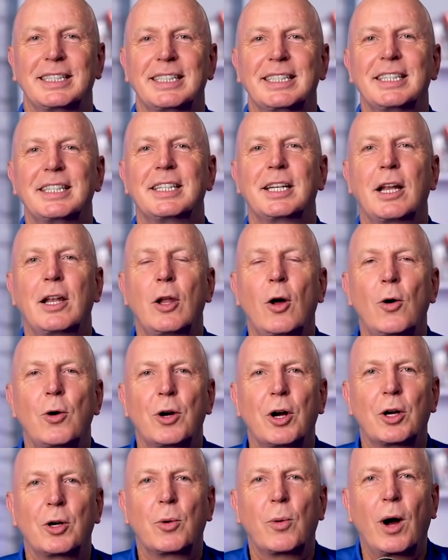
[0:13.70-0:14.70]
This is a
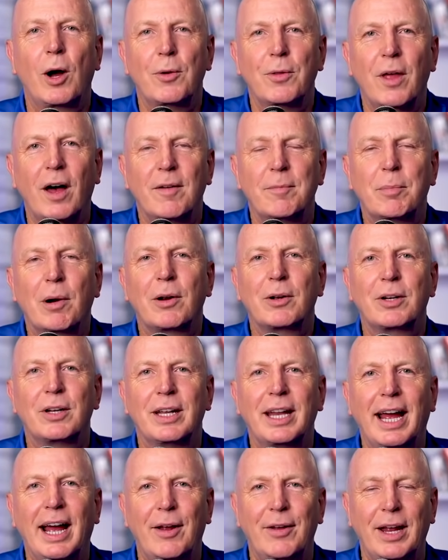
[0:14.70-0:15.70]
longer quote that I've broken
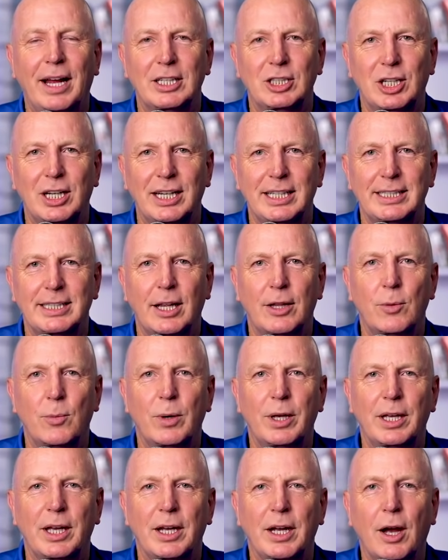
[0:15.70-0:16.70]
down actually so that
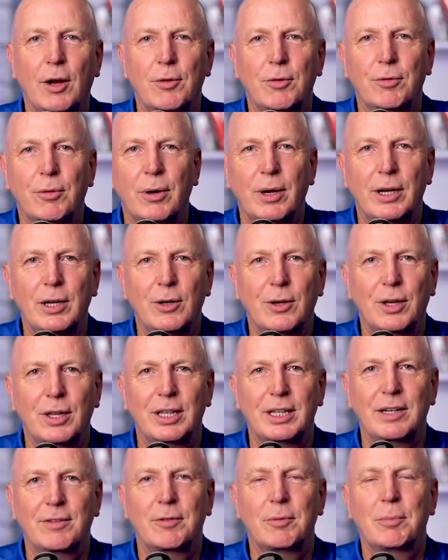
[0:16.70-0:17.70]
we can go through it and look at
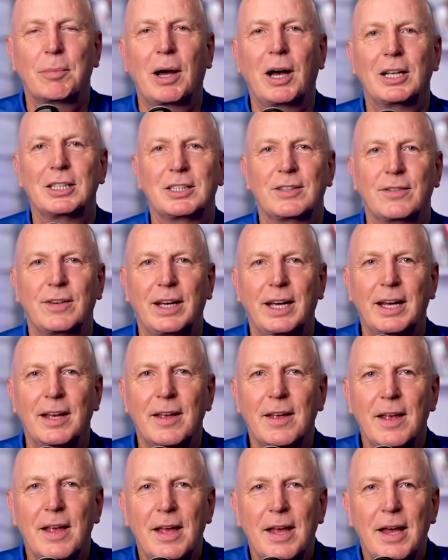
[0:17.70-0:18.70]
the different parts of it.
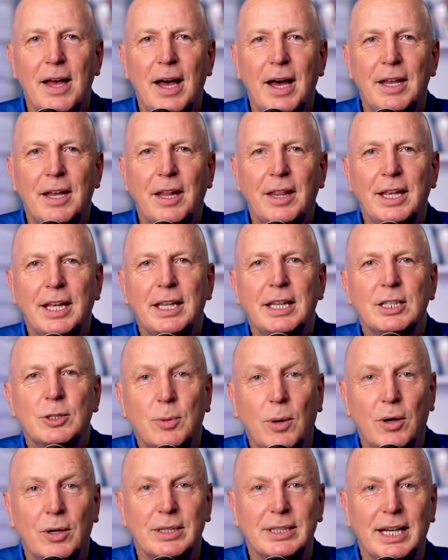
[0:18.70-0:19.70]
Nothing in this
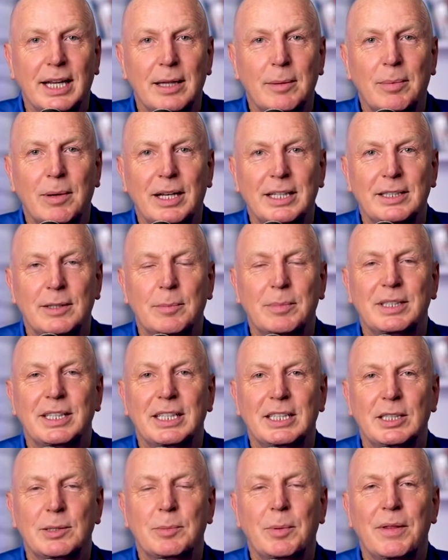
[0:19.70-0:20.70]
world can take the place of
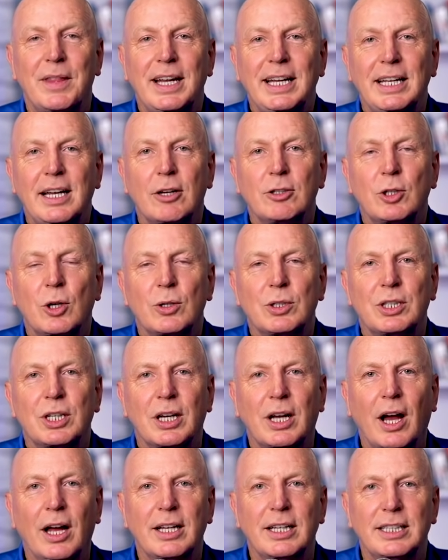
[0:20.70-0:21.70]
persistence. But then he goes on to
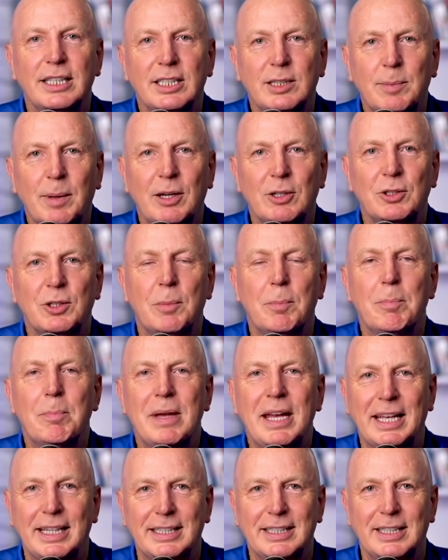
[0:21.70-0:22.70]
kind of dispel some
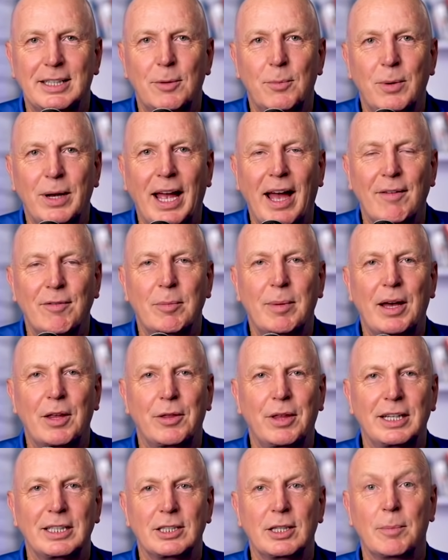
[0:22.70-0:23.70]
myths that we have about
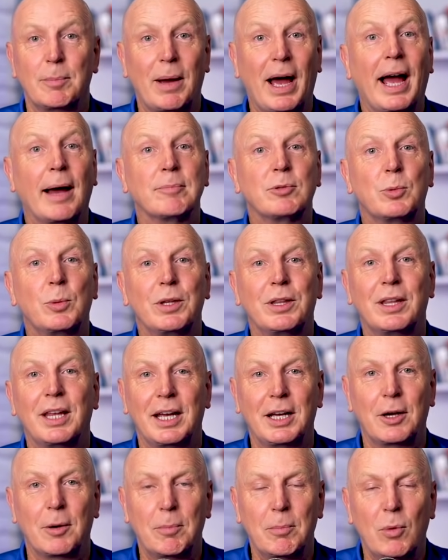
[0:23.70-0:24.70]
things that perhaps we
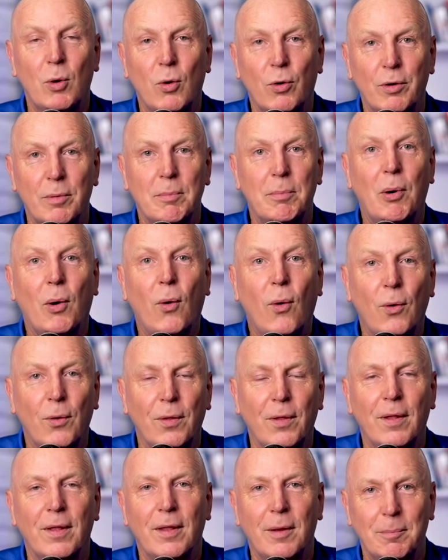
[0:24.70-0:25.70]
think are more
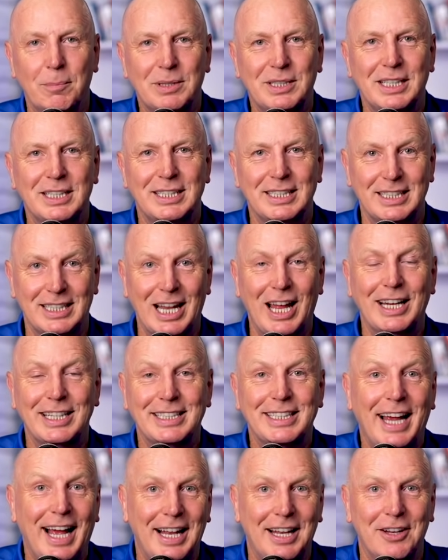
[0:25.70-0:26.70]
important than persistence, like
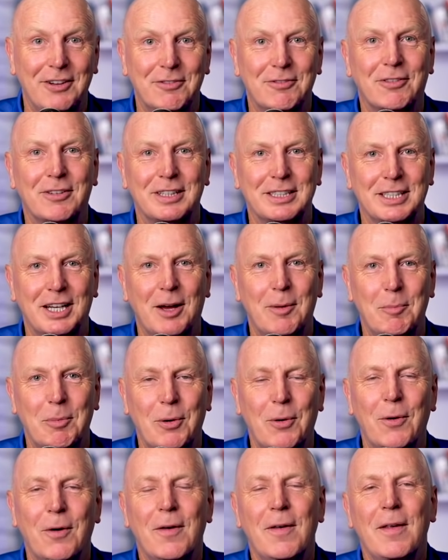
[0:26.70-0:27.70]
talent, for example.